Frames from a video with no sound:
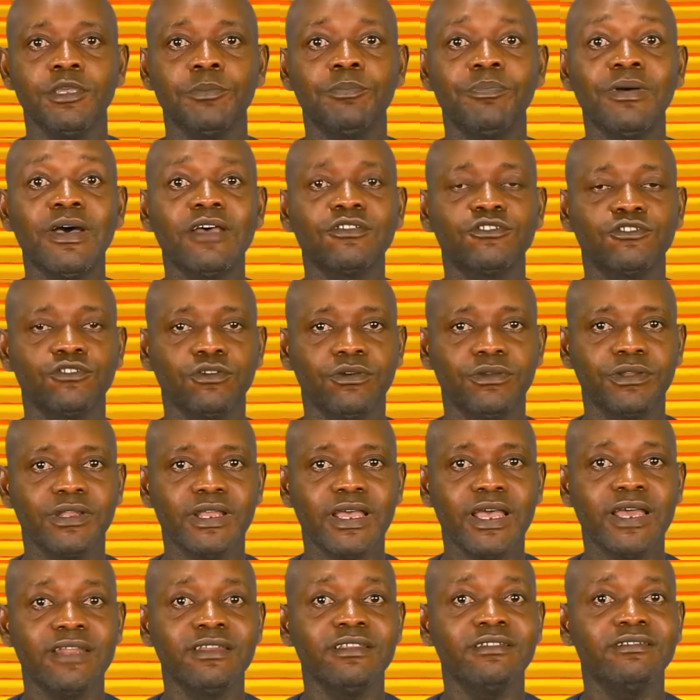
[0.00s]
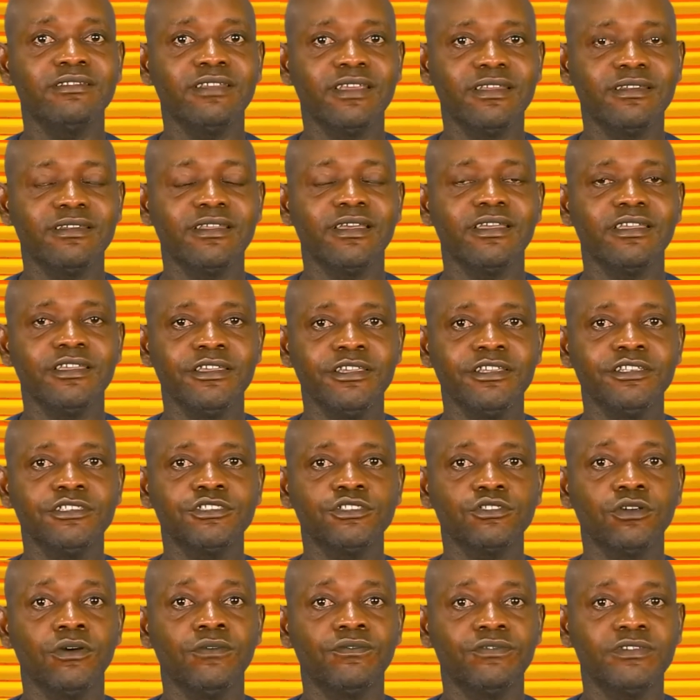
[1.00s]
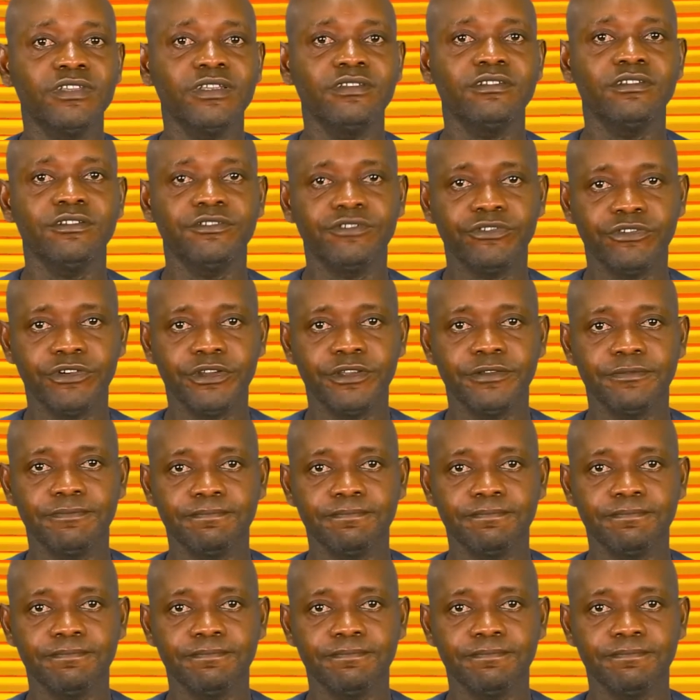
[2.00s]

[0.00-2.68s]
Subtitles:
passed on at the tender age of 33.